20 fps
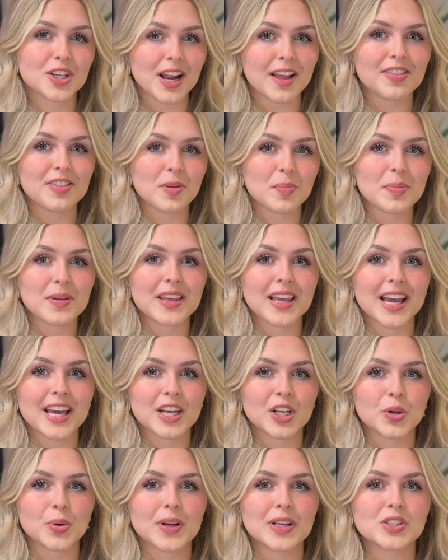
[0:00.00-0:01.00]
at the
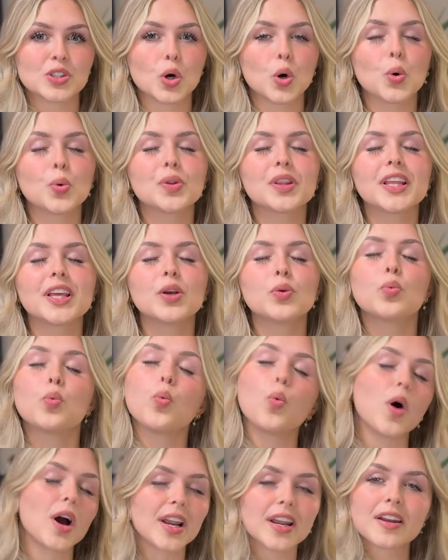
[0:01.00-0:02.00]
piano is only
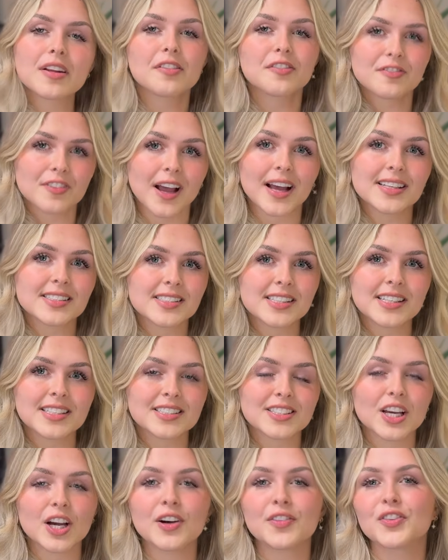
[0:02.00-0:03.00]
one
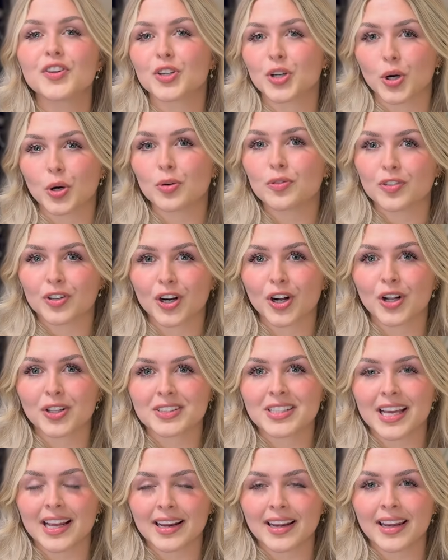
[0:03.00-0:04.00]
facet of your overall
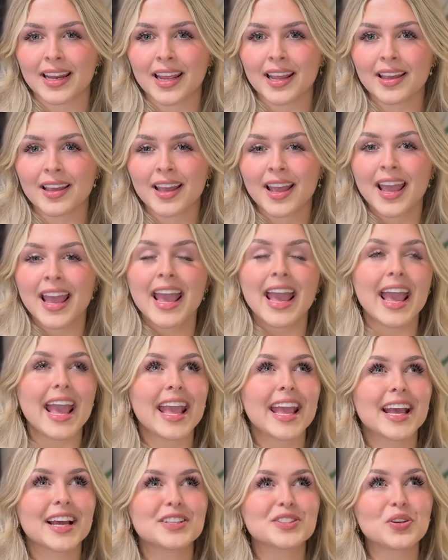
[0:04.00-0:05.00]
technique,
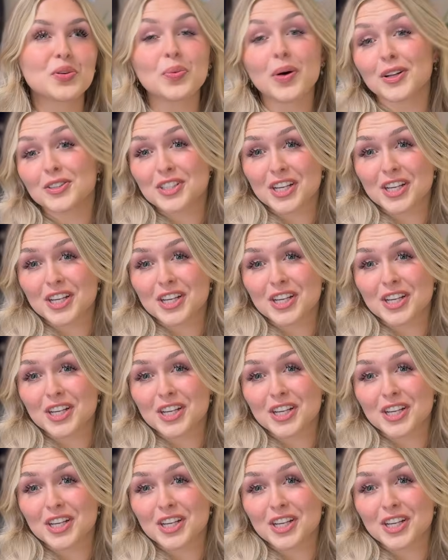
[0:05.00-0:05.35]
and while